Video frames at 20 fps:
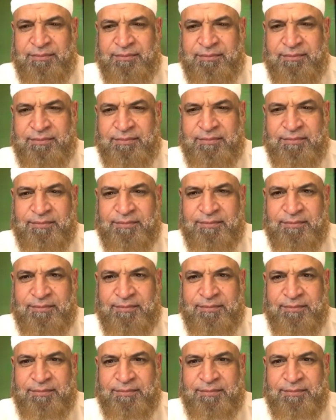
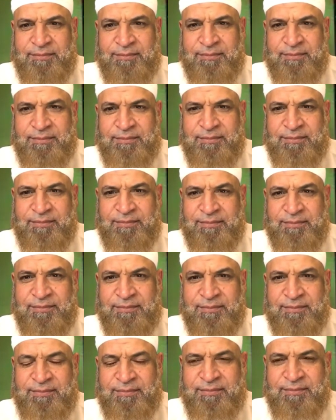
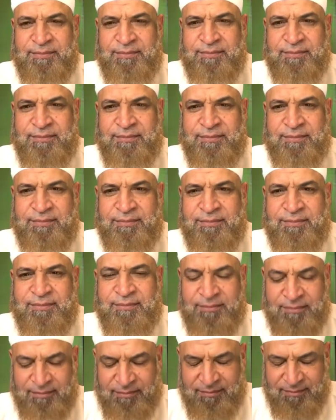
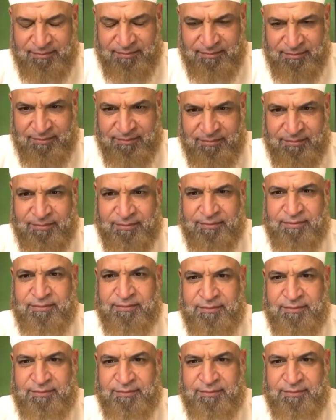[no speech]